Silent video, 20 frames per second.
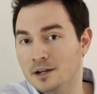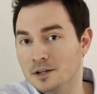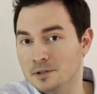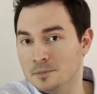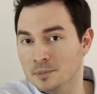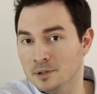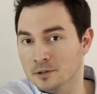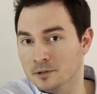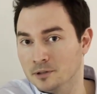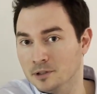his
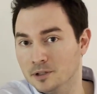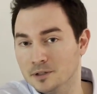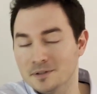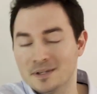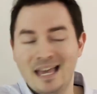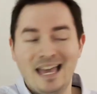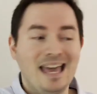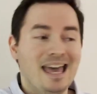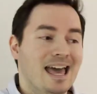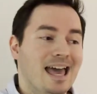minerals,
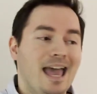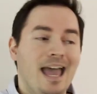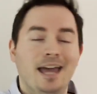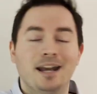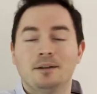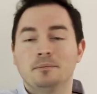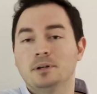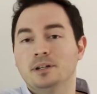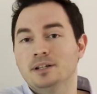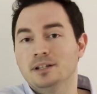and
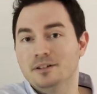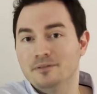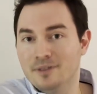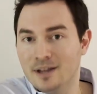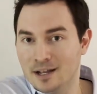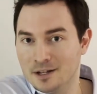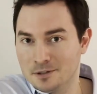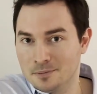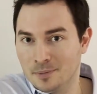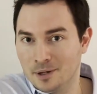I'm going to
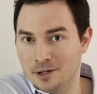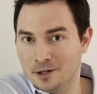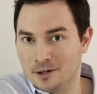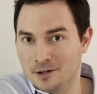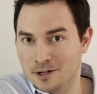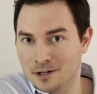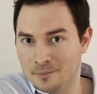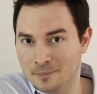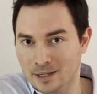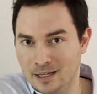advance my
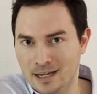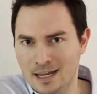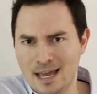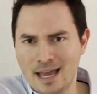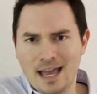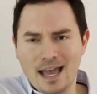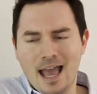army,